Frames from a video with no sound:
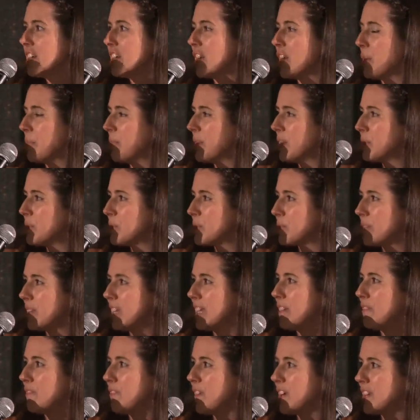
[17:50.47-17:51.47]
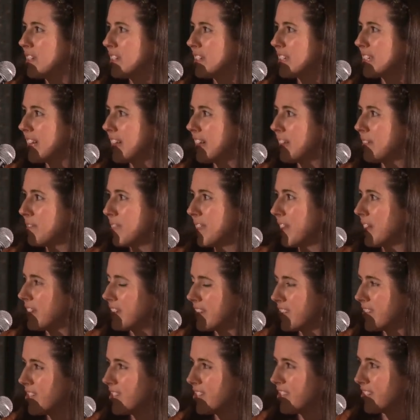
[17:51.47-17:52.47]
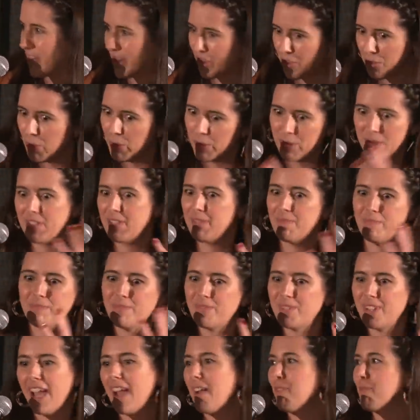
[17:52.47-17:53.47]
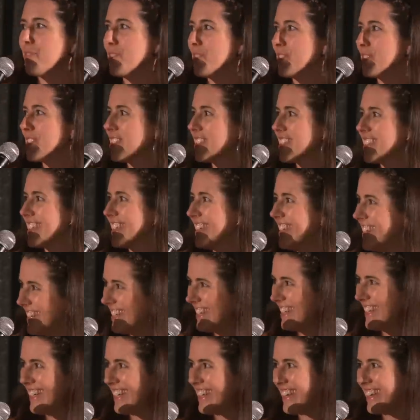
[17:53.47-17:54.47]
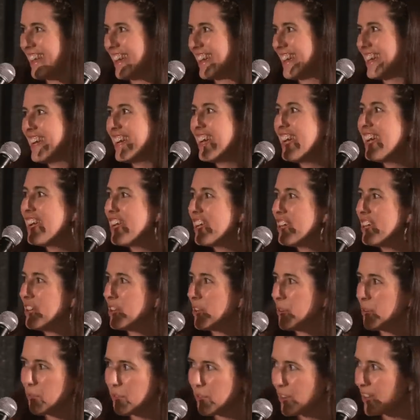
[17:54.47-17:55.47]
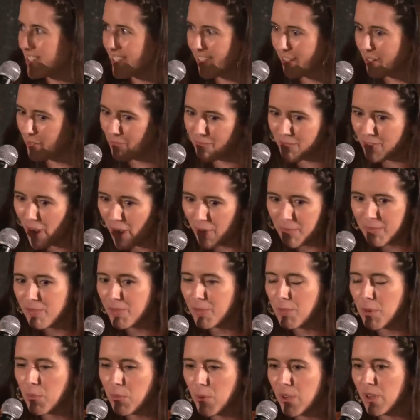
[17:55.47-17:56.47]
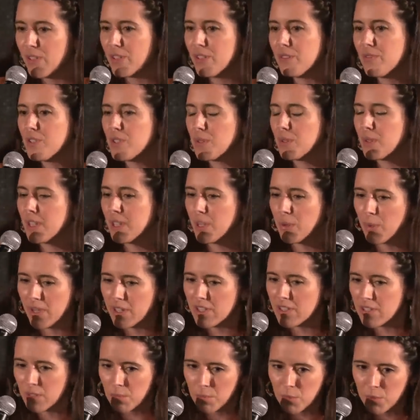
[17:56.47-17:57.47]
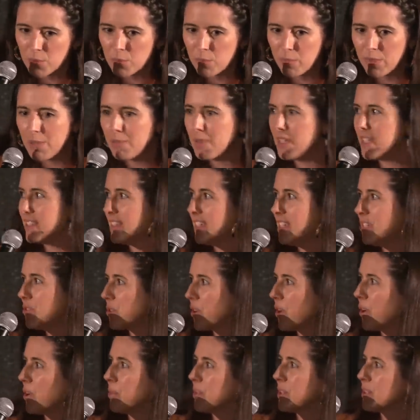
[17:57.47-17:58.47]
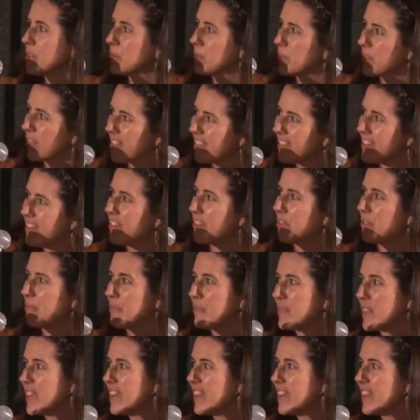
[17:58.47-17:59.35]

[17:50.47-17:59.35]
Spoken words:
And it was really fun to have that ginormous canvas. Like, you know, because I'd come from a world of doing quite small BBC dramas with, you know,